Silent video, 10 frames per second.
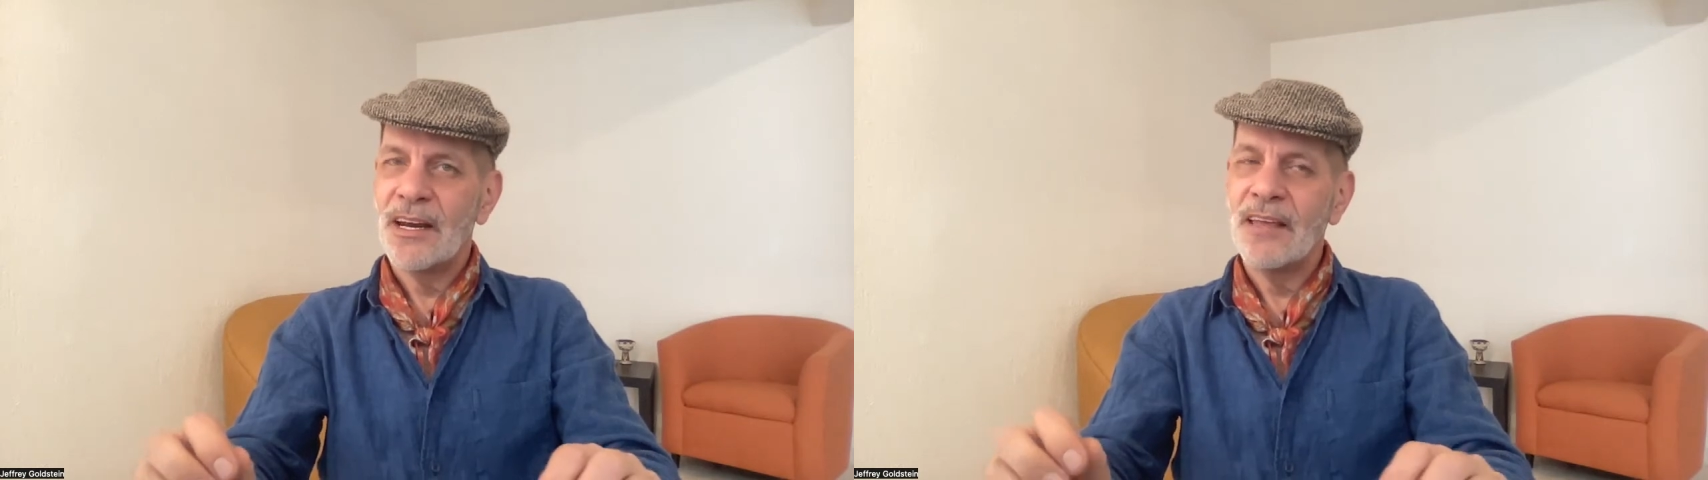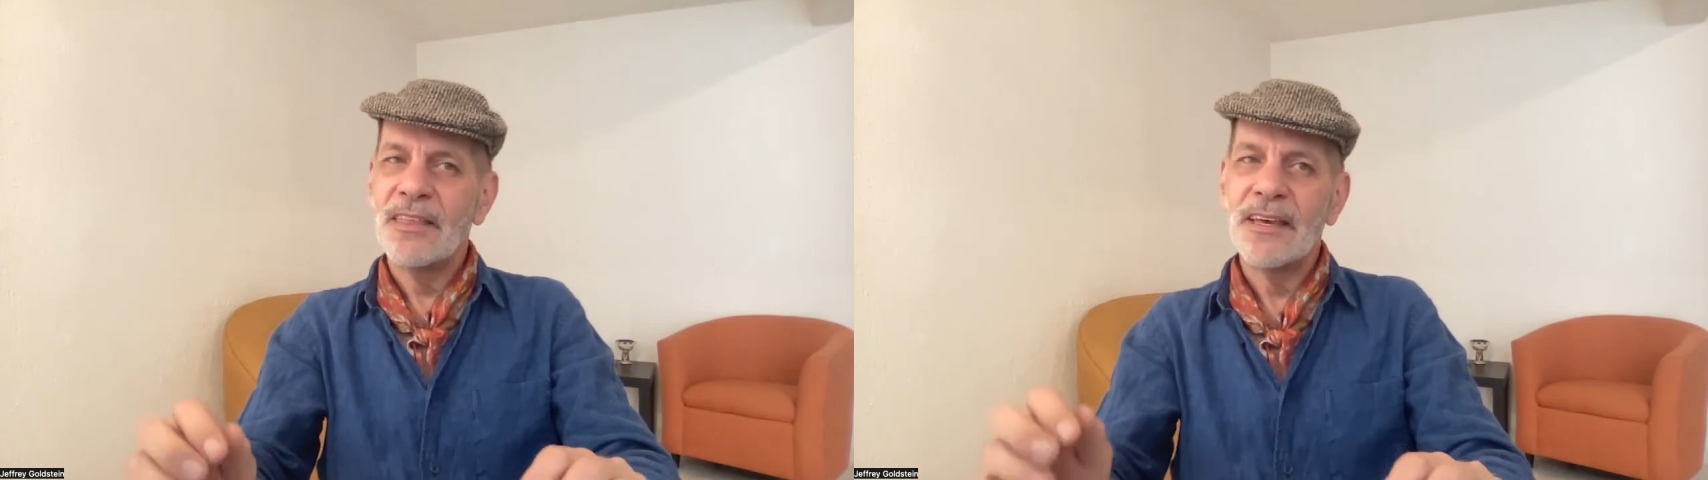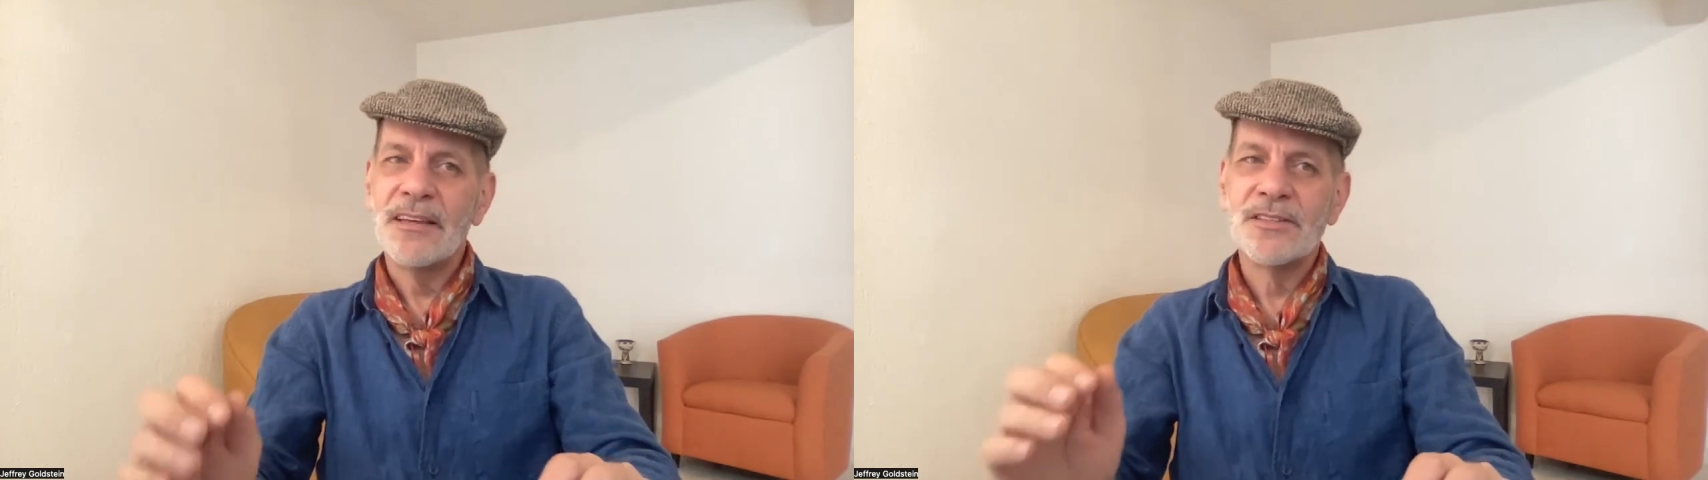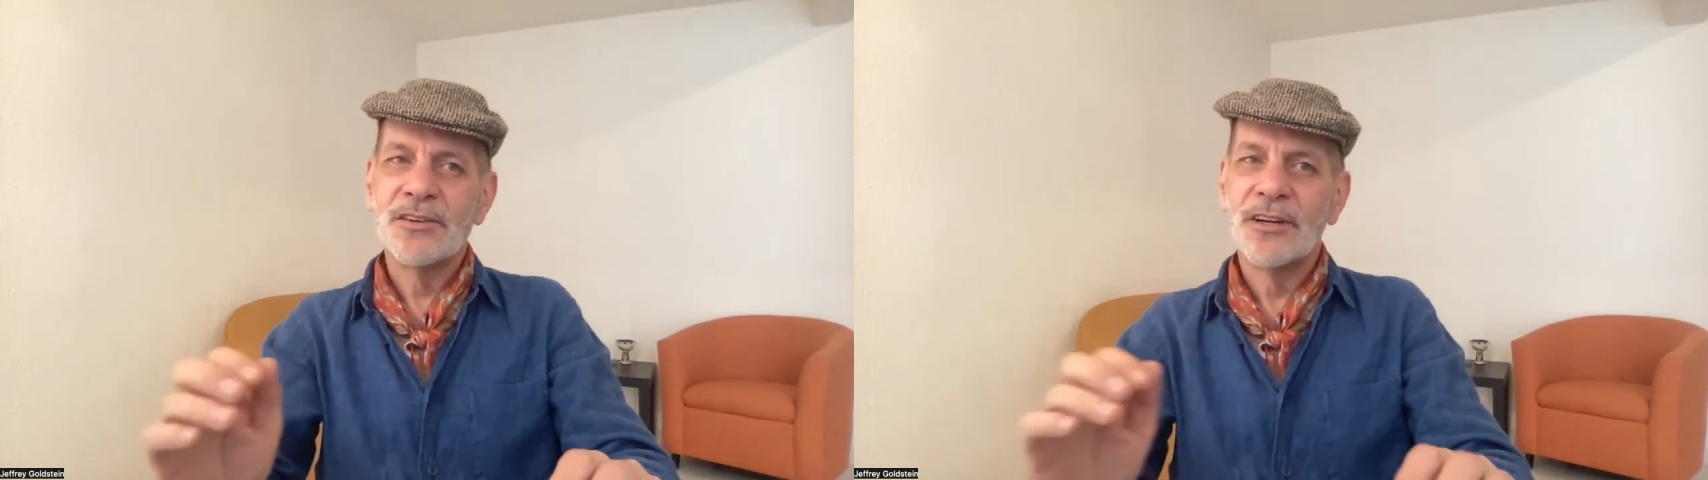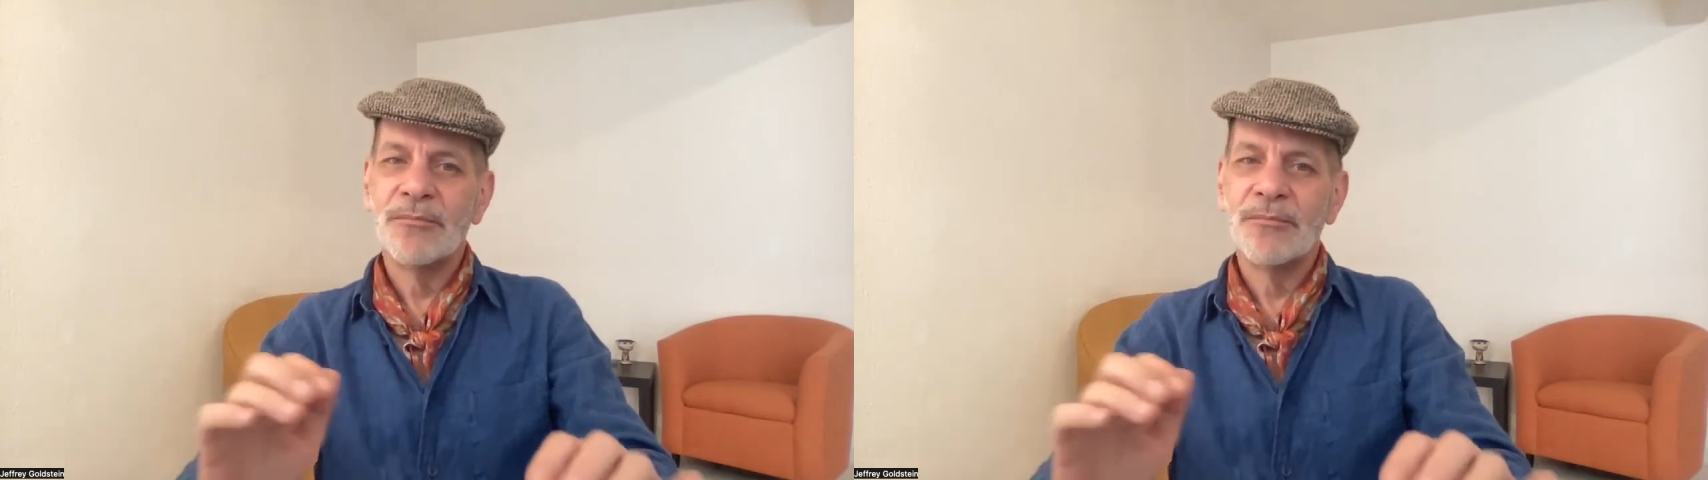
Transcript: And I think it's going